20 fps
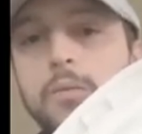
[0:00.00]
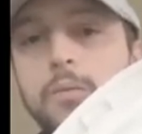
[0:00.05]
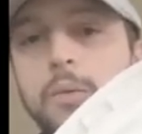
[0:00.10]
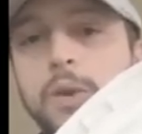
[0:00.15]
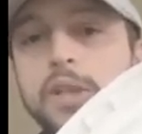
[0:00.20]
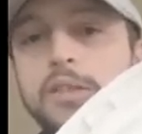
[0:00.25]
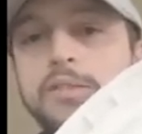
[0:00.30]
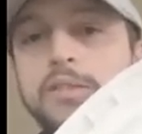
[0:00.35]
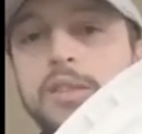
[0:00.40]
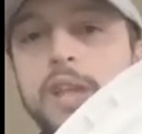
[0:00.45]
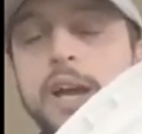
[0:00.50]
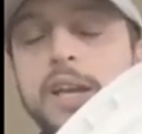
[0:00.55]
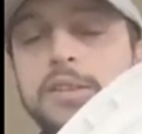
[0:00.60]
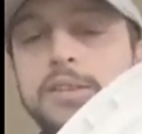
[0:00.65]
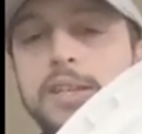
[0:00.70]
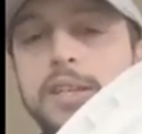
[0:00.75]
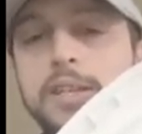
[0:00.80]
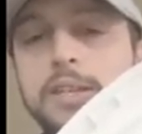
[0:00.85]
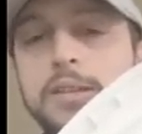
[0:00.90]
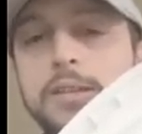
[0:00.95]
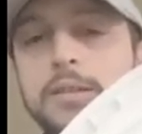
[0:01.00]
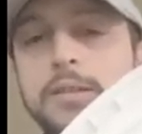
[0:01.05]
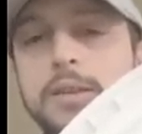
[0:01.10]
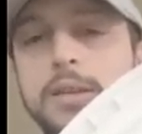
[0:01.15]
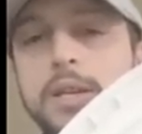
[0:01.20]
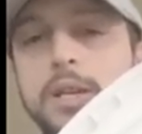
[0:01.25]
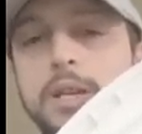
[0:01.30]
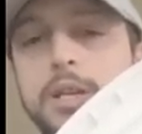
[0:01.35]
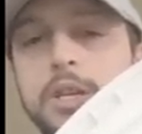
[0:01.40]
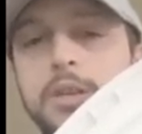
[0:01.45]
When it's 19,
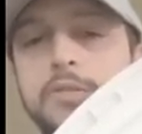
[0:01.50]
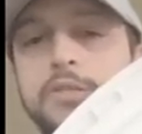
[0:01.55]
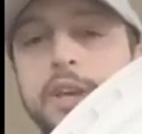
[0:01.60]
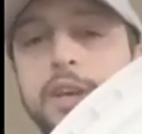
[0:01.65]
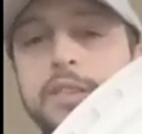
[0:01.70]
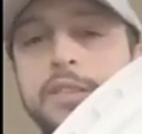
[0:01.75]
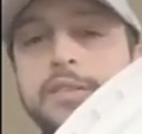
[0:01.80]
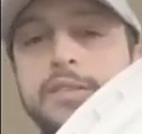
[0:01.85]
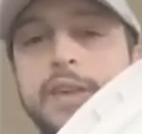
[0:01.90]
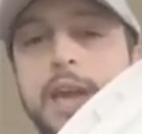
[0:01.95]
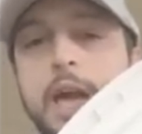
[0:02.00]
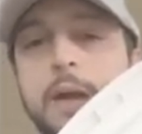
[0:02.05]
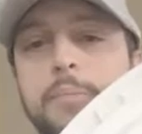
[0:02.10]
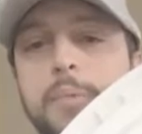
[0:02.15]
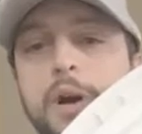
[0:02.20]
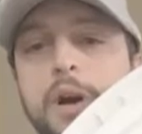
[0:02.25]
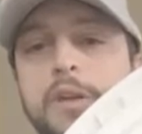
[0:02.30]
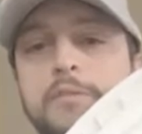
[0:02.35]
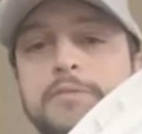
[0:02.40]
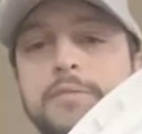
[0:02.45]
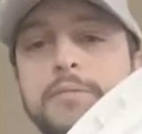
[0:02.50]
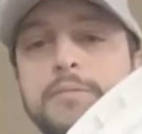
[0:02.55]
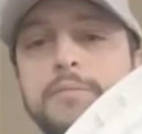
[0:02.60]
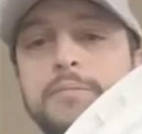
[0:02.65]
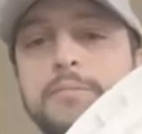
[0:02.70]
you take this cap off,